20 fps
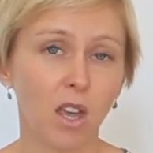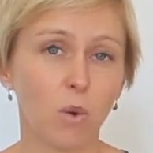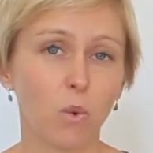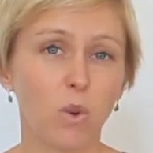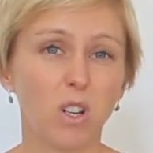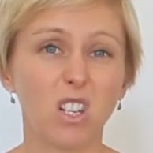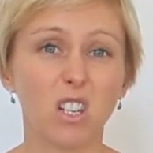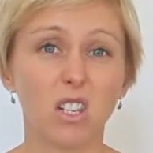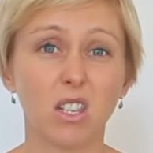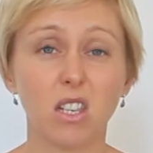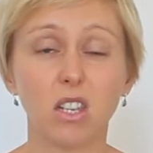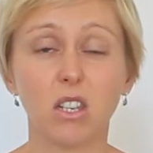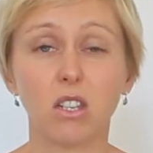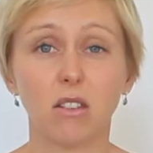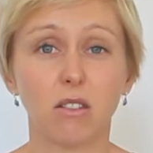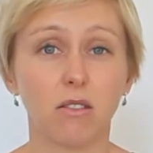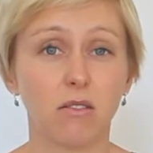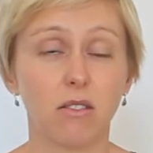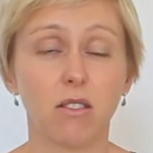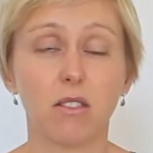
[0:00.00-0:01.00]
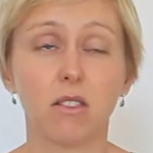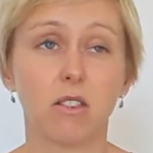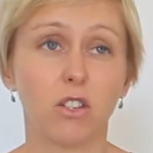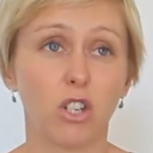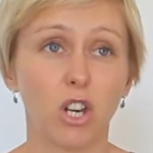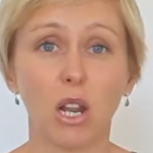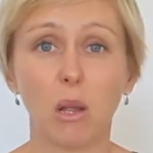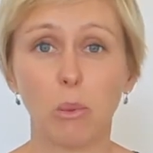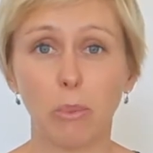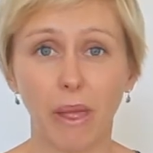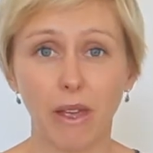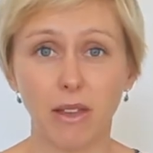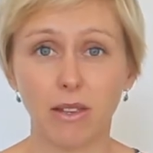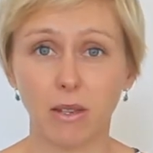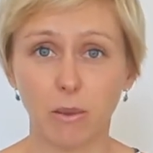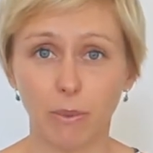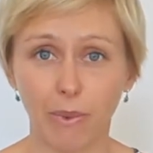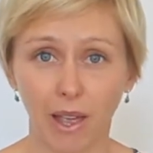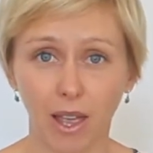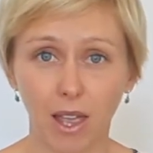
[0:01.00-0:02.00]
which is a shitty place
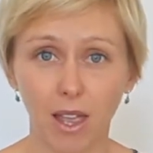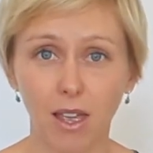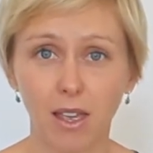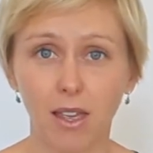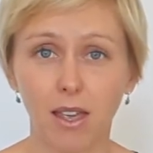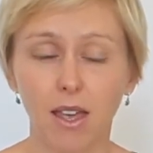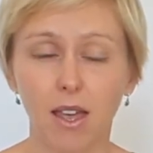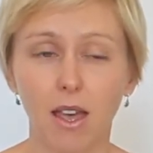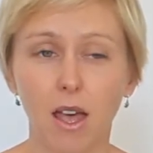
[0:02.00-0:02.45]
to be.